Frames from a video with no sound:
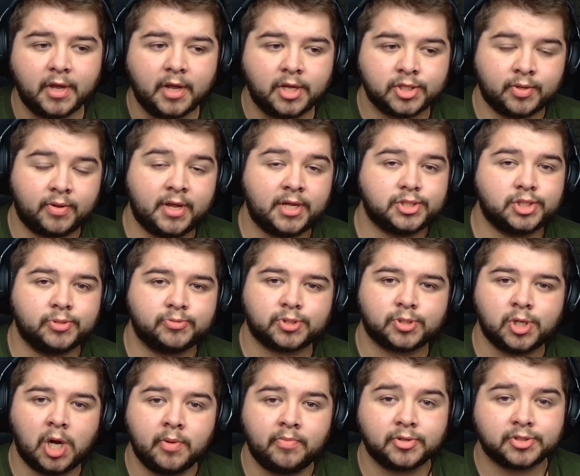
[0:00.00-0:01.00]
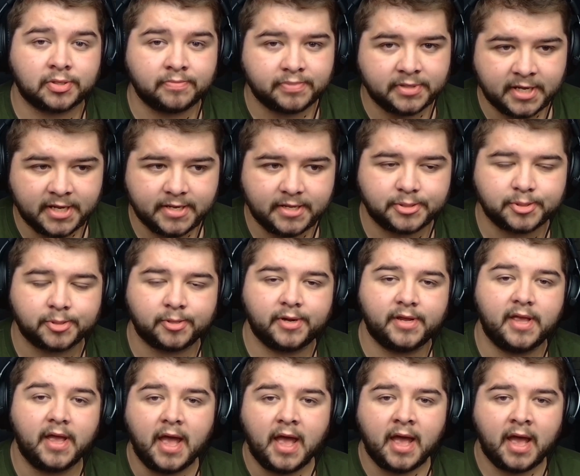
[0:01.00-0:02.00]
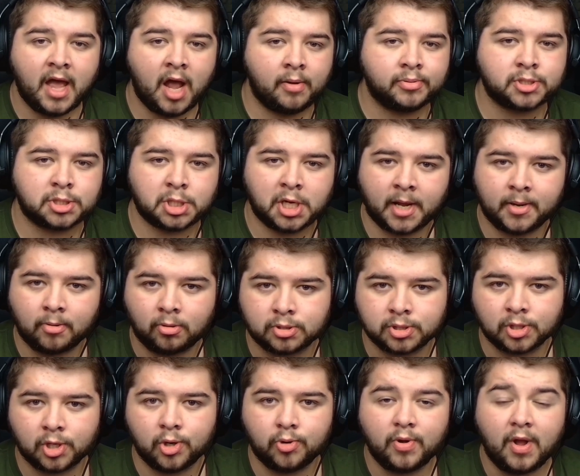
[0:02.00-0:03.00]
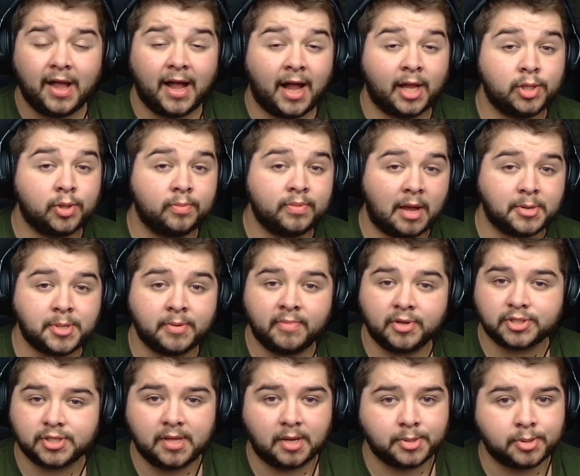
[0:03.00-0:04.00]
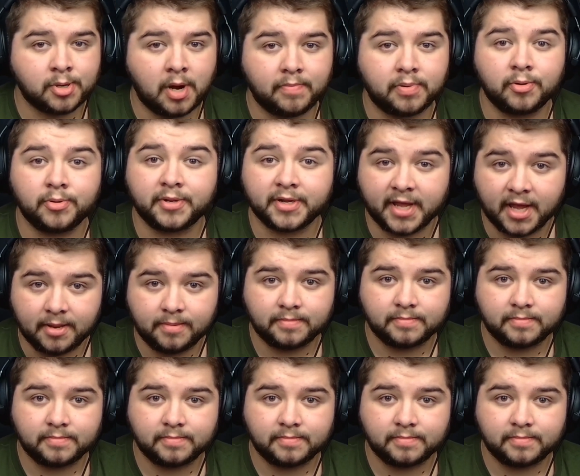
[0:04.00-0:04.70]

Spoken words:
So hit subscribe, it's completely free. It helps the channel grow and you'll never miss another upload again.